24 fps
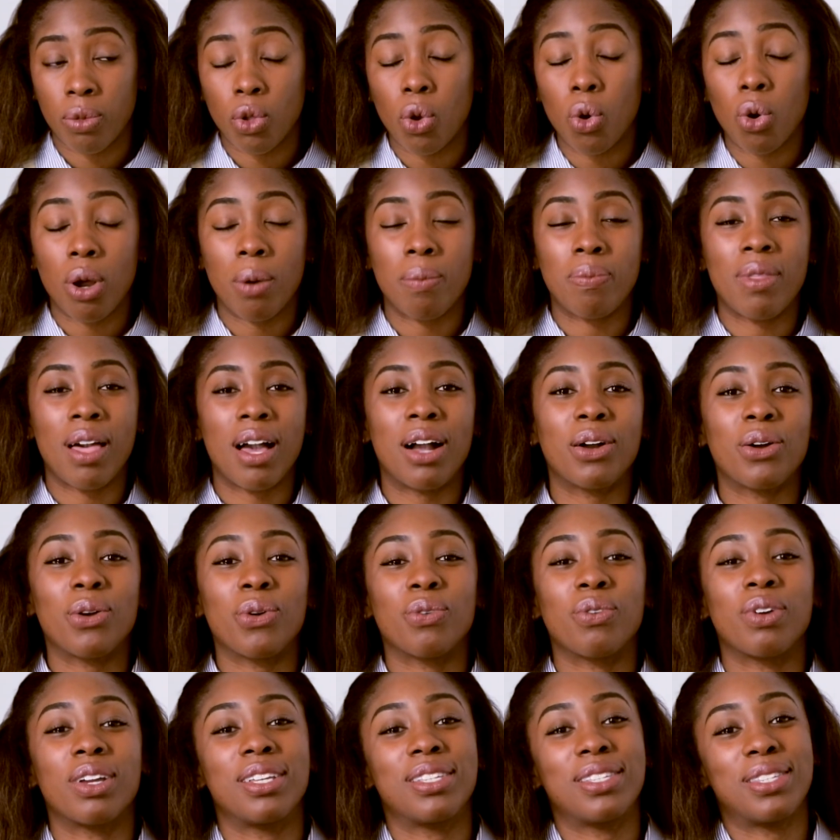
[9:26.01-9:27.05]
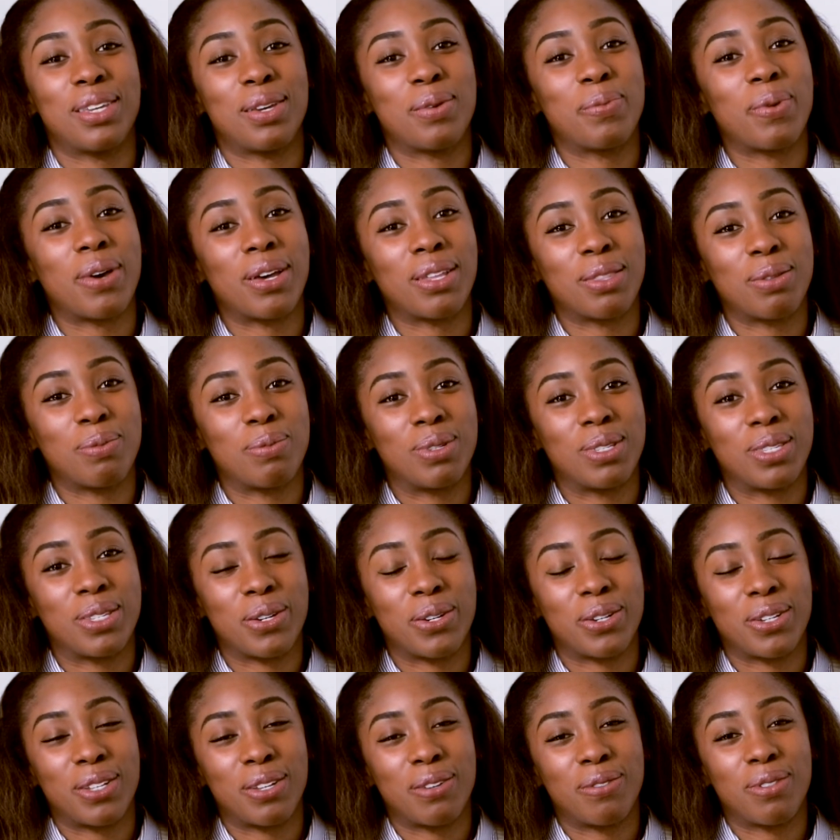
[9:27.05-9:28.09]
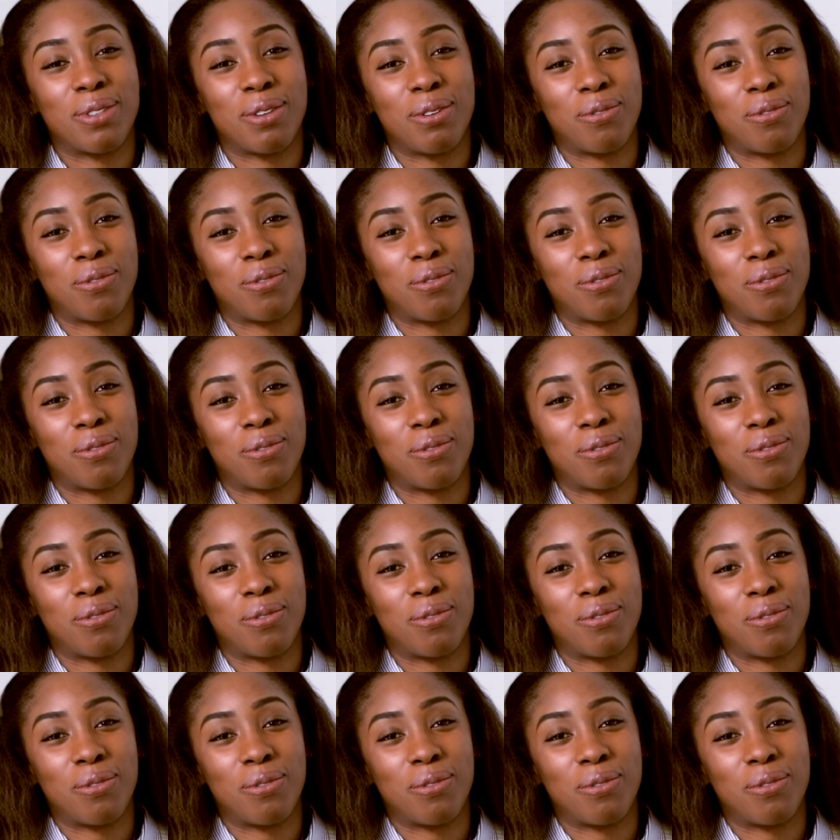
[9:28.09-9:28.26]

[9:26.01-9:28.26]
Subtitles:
or I'm not crazy about the material of